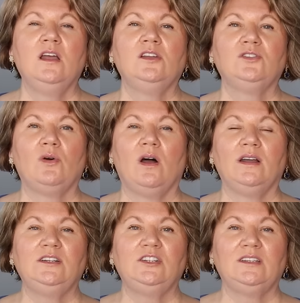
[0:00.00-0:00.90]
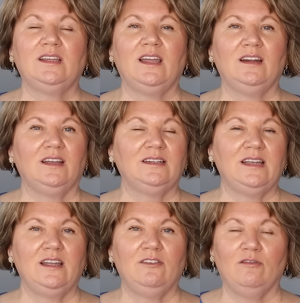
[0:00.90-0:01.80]
So I just get a
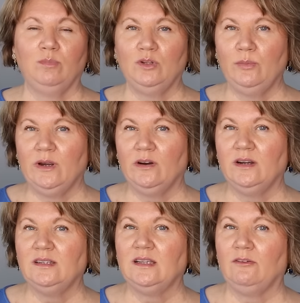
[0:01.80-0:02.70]
container of blueberries